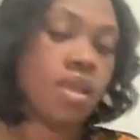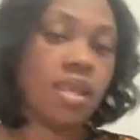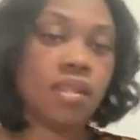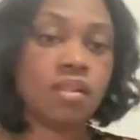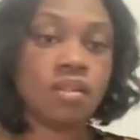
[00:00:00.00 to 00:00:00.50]

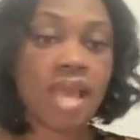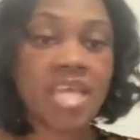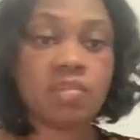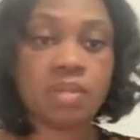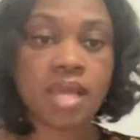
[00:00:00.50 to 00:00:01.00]
And
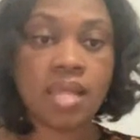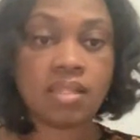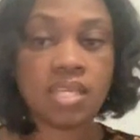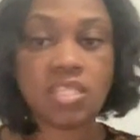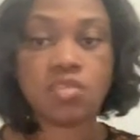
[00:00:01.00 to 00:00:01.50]
last but not
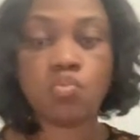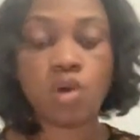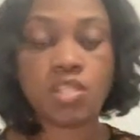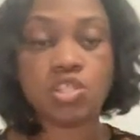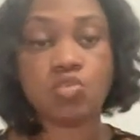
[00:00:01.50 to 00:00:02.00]
least,
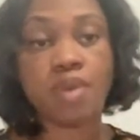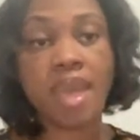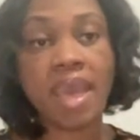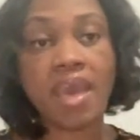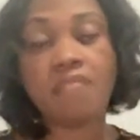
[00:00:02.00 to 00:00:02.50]
once you
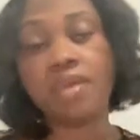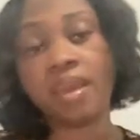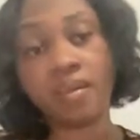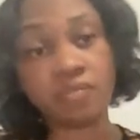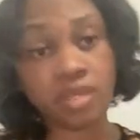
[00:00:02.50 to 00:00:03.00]
have
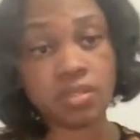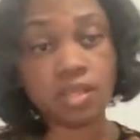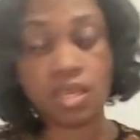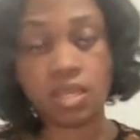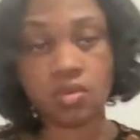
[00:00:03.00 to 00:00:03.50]

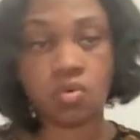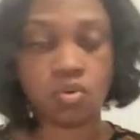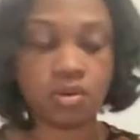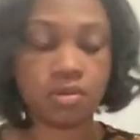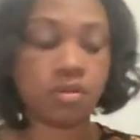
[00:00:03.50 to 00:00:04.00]
everything in
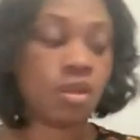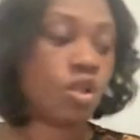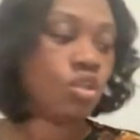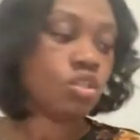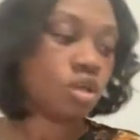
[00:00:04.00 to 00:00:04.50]
order,
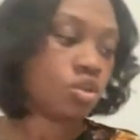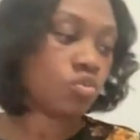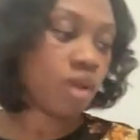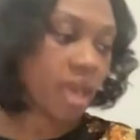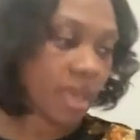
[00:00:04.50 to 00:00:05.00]
so
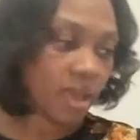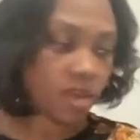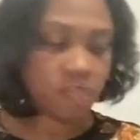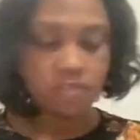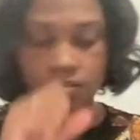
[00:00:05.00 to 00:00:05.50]
you
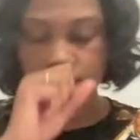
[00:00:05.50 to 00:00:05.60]
have,